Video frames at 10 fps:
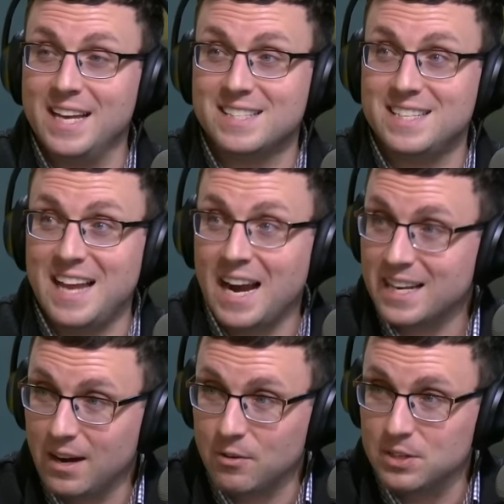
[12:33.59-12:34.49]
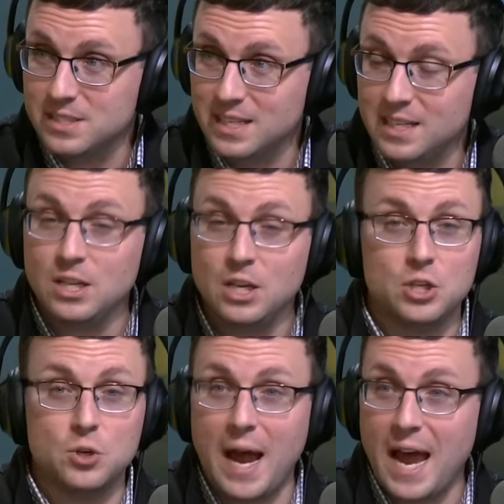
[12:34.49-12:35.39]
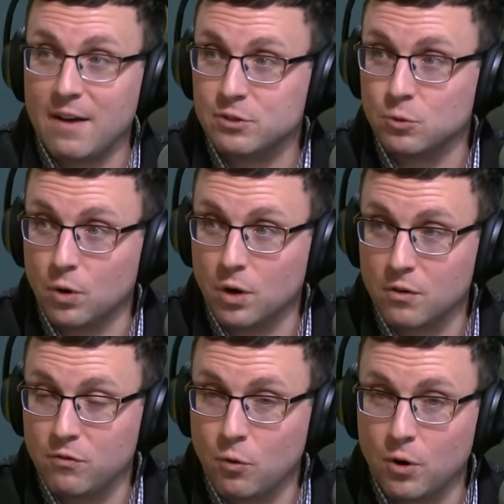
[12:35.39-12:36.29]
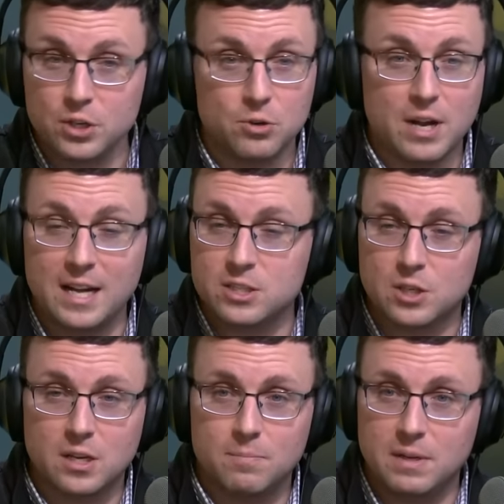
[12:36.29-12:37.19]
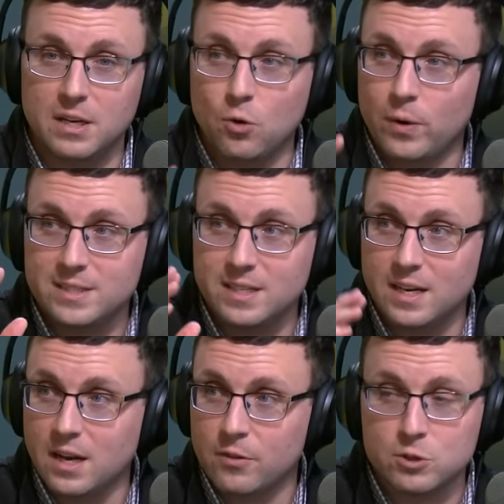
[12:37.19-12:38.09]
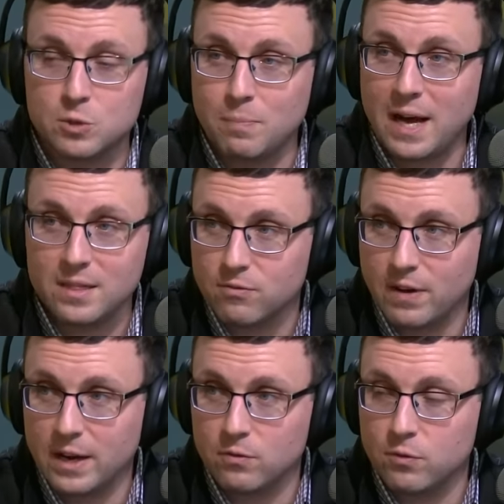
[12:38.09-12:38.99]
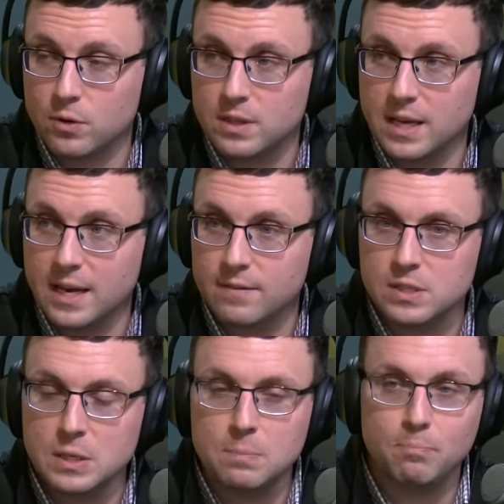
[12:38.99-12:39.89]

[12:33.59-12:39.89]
It's not guaranteed. You have to work for it. You're not just going to be anointed another spot in the Final Four of the NFC.